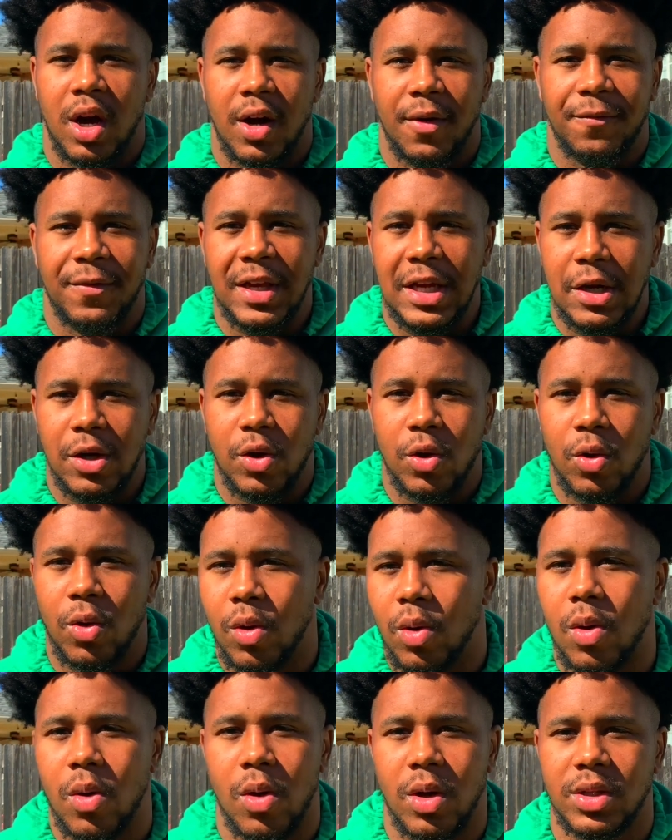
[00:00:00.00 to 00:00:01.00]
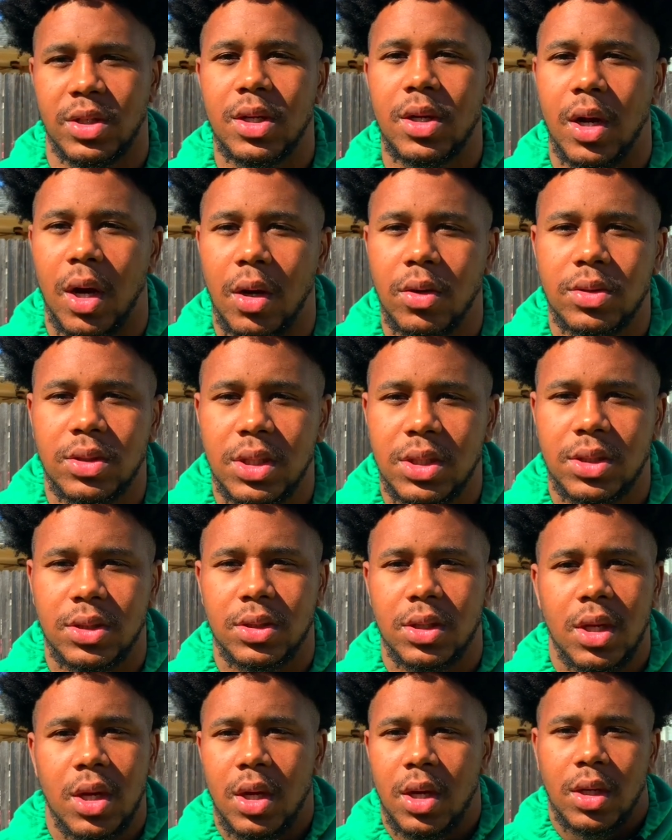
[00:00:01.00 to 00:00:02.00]
vehicle, or just
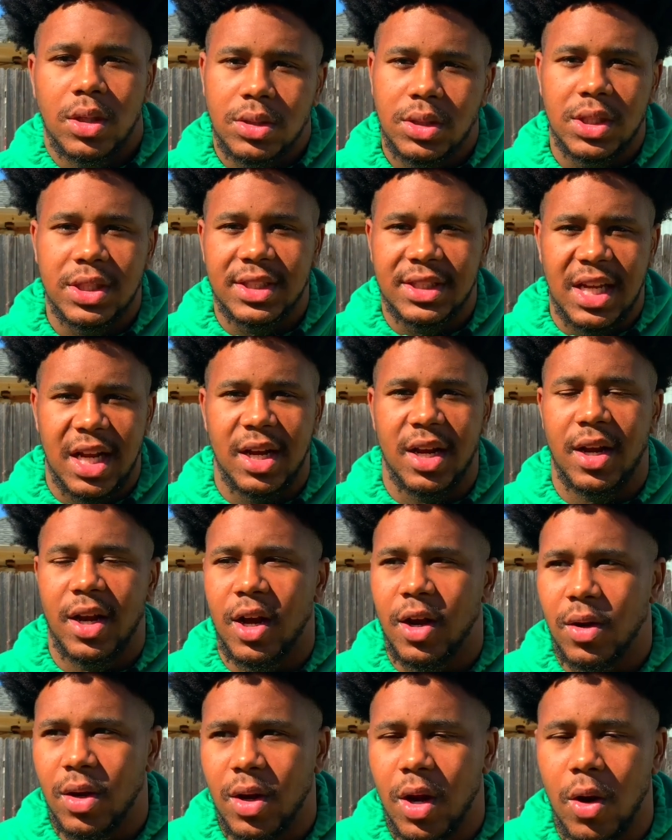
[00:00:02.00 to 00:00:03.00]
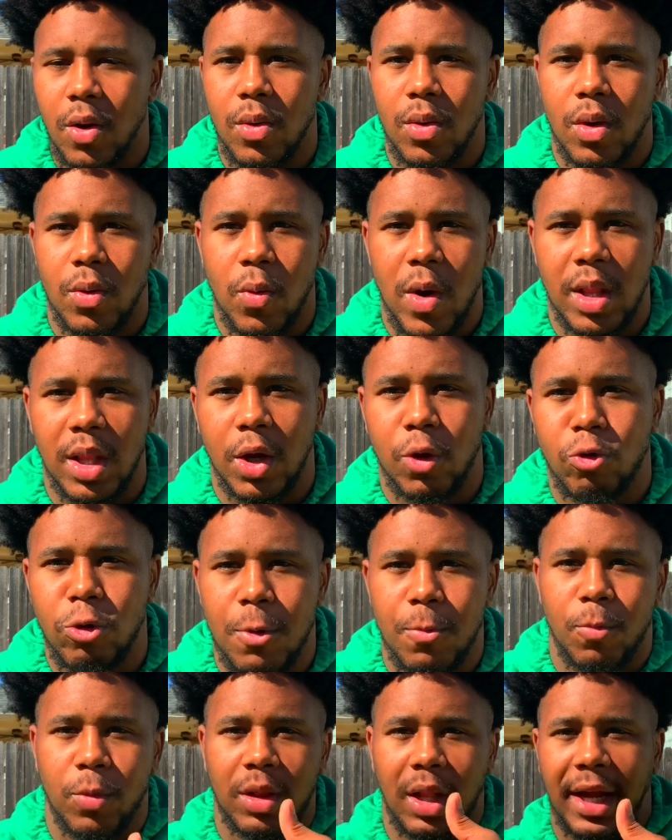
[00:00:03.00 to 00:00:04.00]
standing there, well
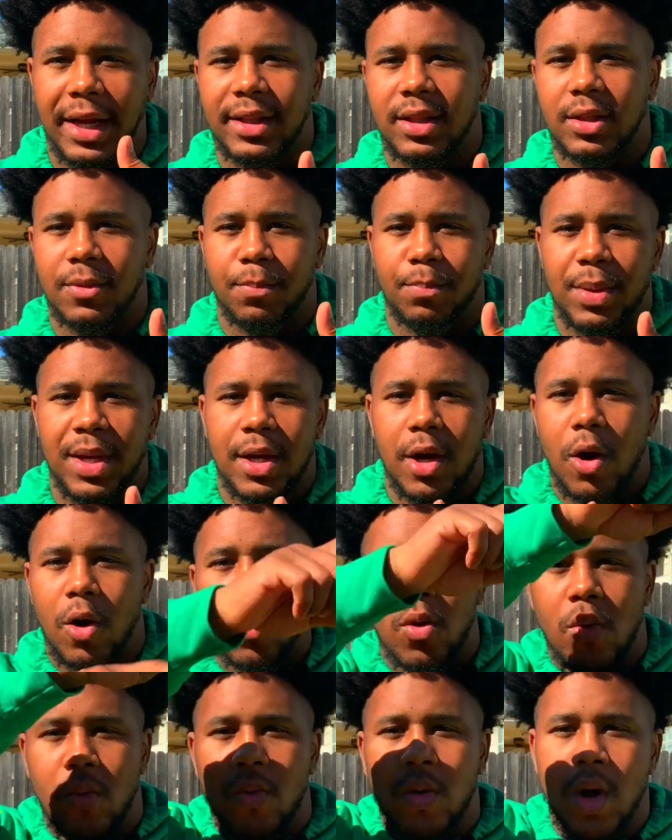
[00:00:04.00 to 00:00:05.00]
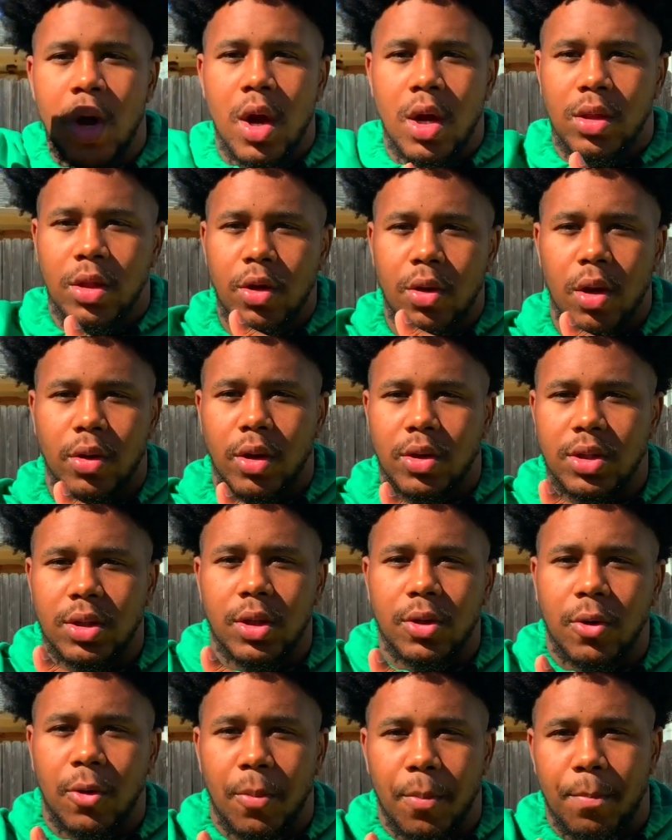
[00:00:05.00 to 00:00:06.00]
equipped with like the big old, those
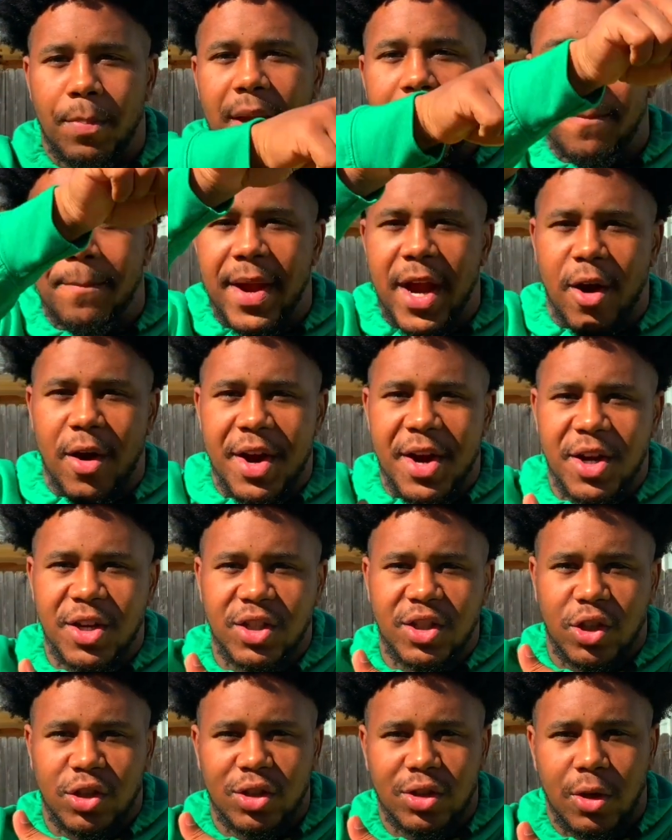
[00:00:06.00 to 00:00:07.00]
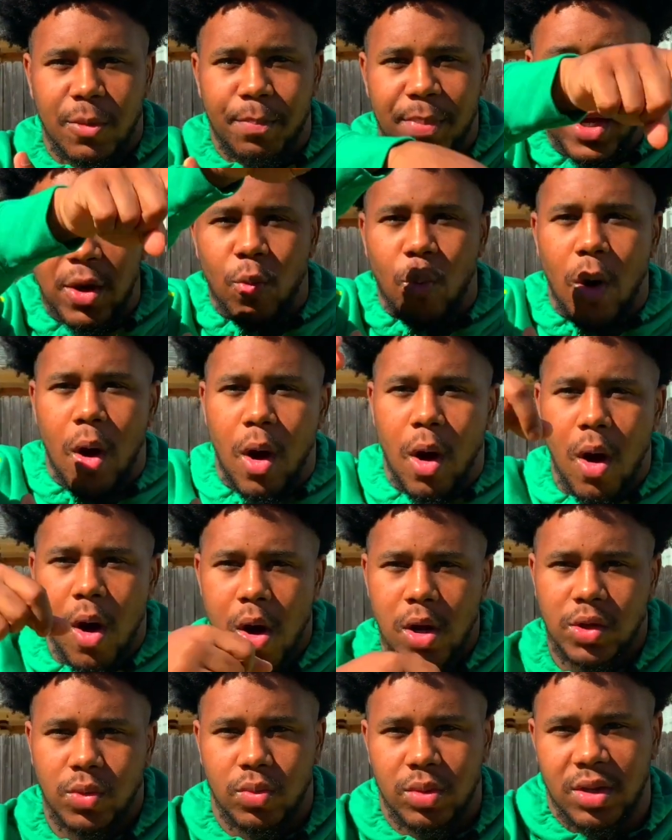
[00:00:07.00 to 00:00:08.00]
little big barriers, those little big
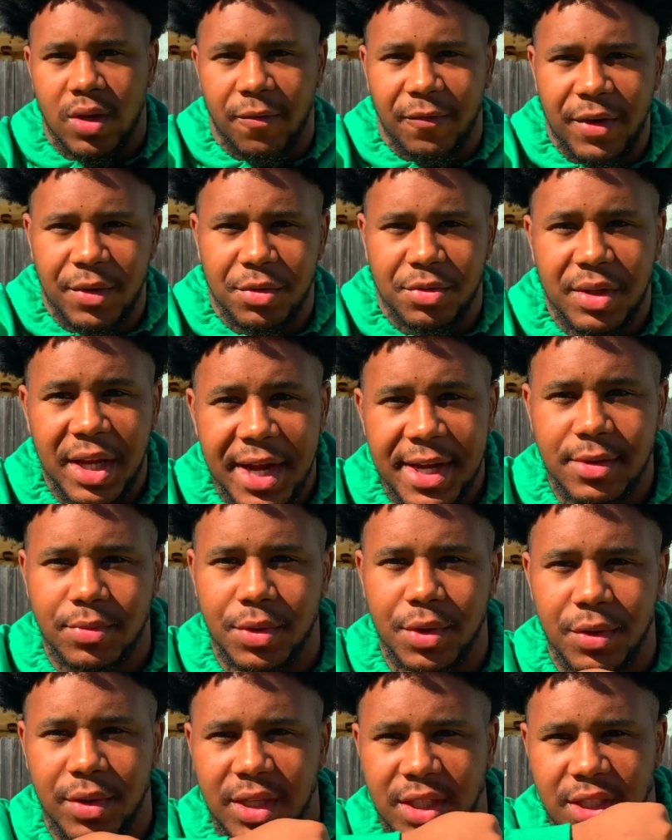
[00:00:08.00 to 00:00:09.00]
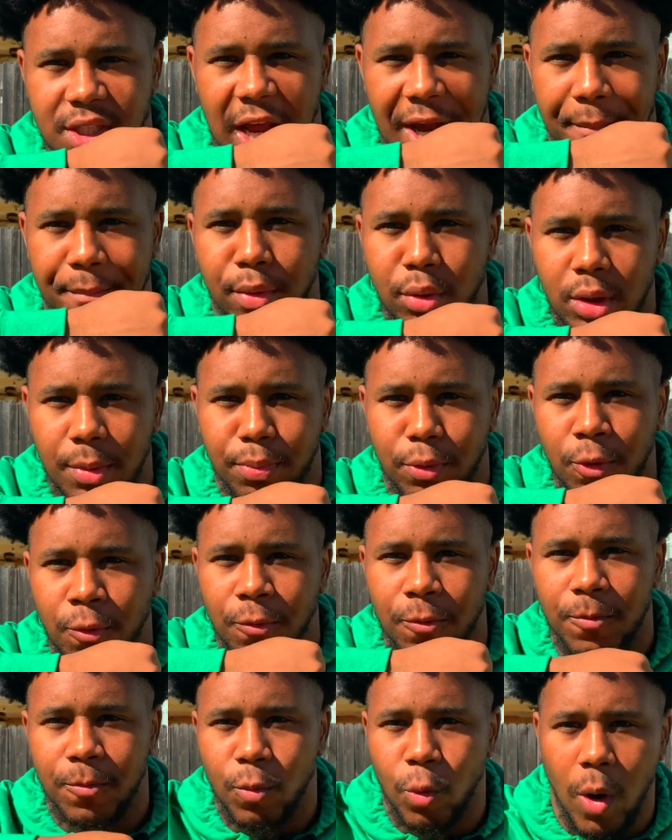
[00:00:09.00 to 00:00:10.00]
walls with defender things where you can like
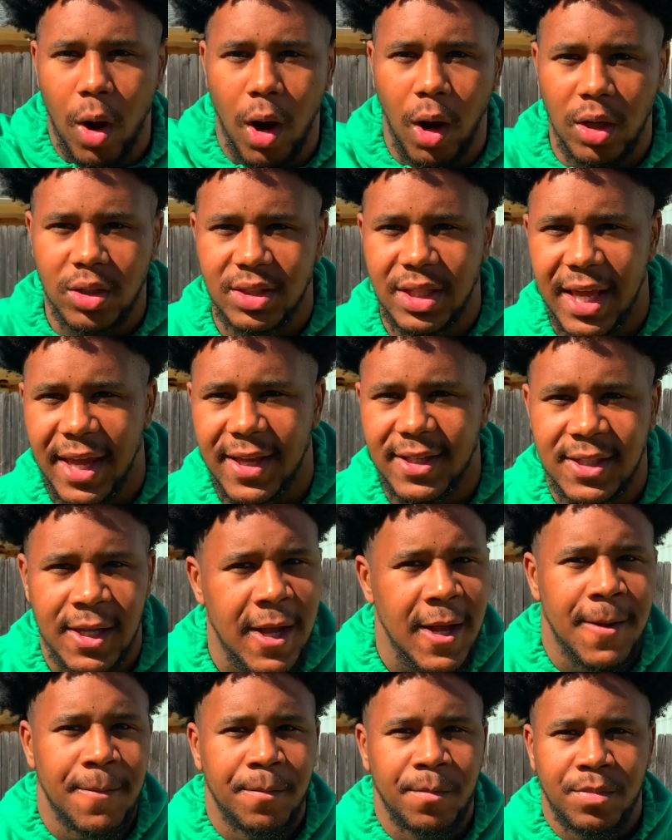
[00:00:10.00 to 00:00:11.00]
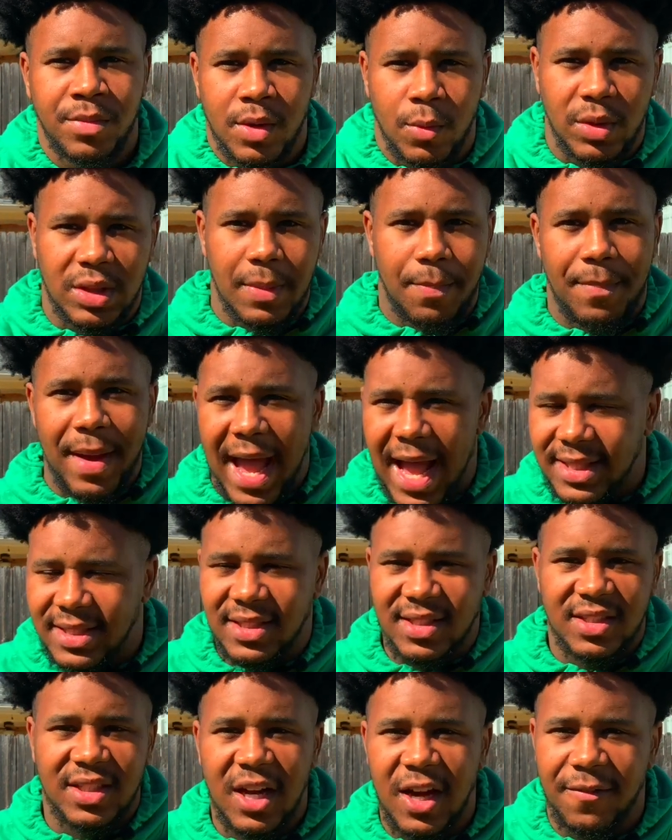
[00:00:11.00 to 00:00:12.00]
bulletproof walls things with the bats
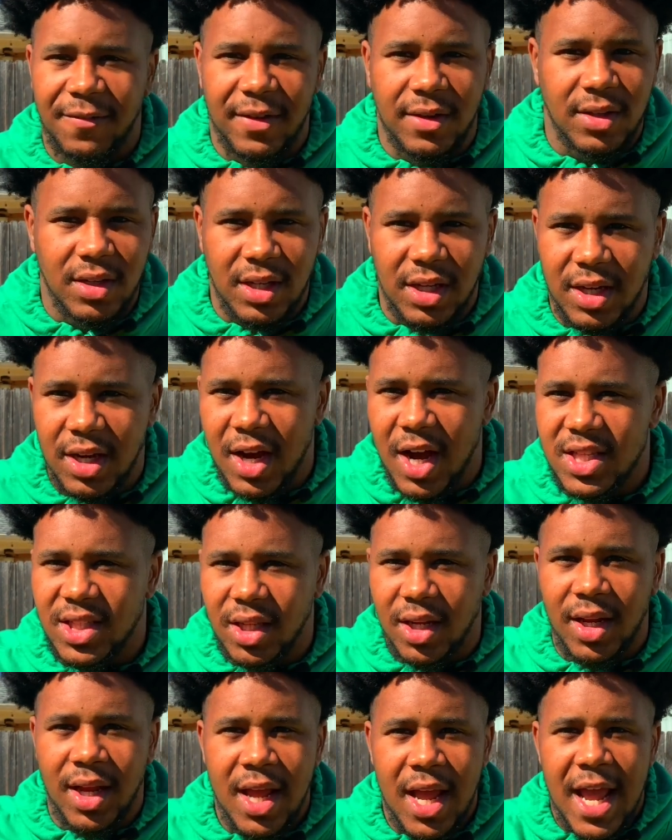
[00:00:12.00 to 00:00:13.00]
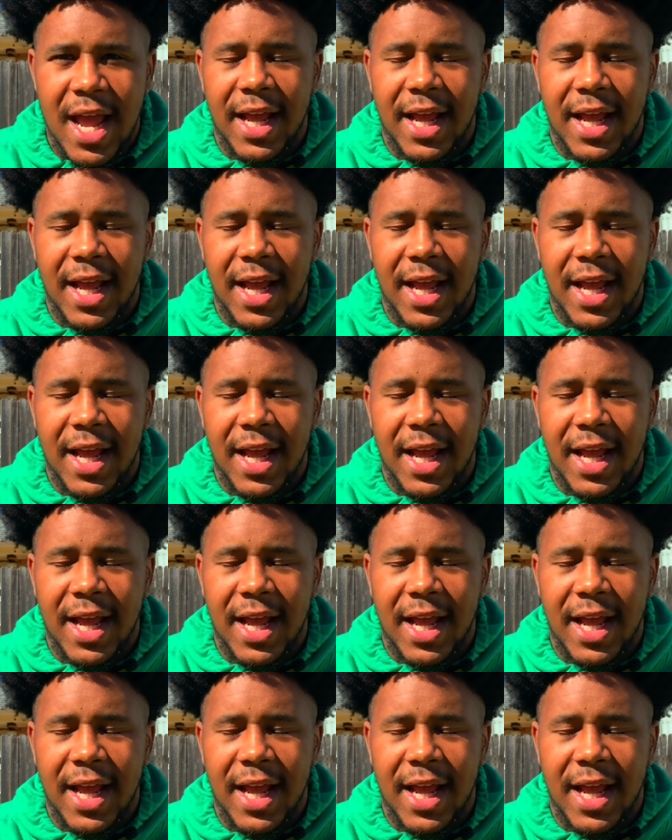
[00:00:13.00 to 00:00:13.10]
and stuff, and guns on.